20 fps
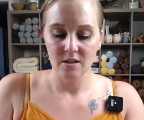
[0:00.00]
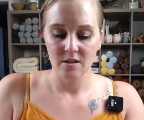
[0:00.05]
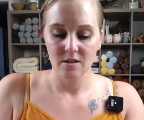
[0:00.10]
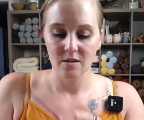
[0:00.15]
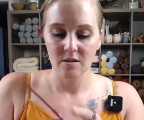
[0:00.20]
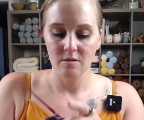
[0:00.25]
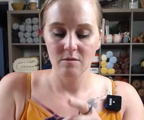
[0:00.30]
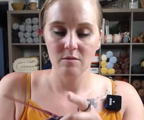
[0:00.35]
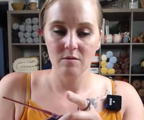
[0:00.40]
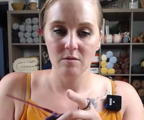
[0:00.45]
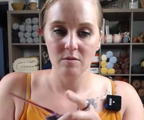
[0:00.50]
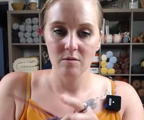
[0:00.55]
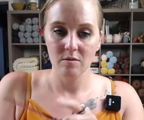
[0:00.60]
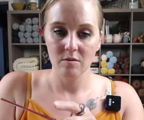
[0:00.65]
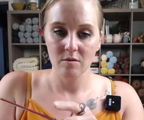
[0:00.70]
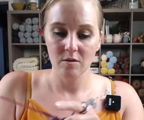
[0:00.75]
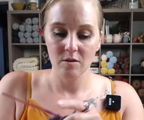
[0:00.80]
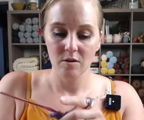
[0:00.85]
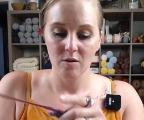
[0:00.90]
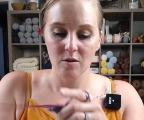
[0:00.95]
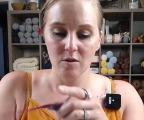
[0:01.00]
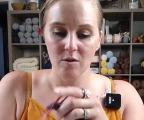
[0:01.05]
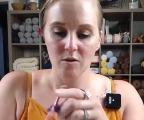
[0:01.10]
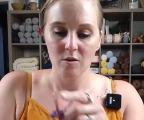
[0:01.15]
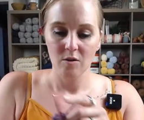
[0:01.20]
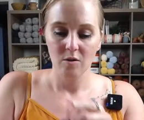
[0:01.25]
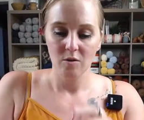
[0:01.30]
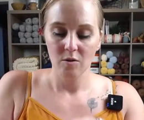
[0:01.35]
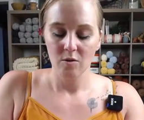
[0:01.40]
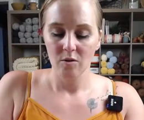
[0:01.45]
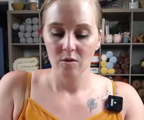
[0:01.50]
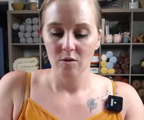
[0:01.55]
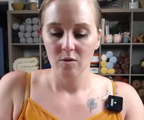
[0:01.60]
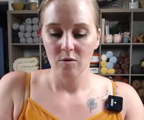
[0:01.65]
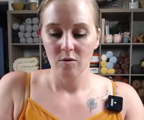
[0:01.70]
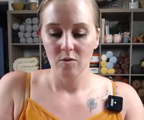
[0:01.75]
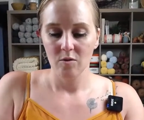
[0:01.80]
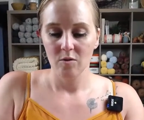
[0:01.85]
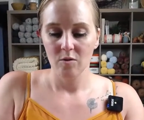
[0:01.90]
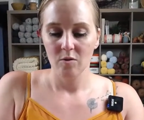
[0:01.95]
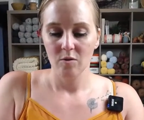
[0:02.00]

[no speech]